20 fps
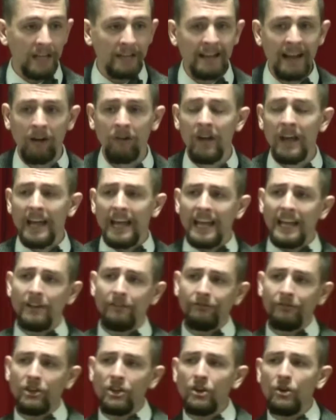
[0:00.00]
Now,
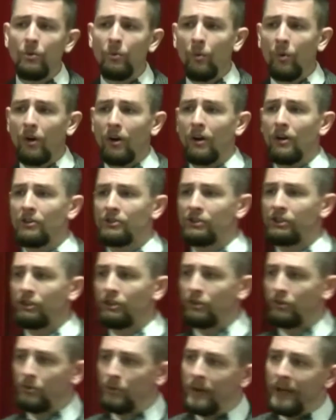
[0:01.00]
if you were
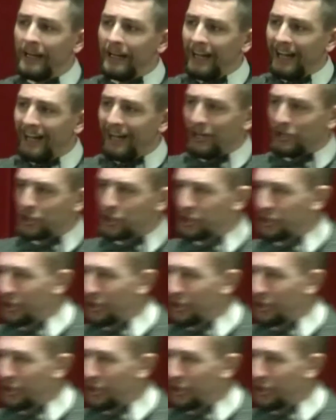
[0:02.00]
to uh,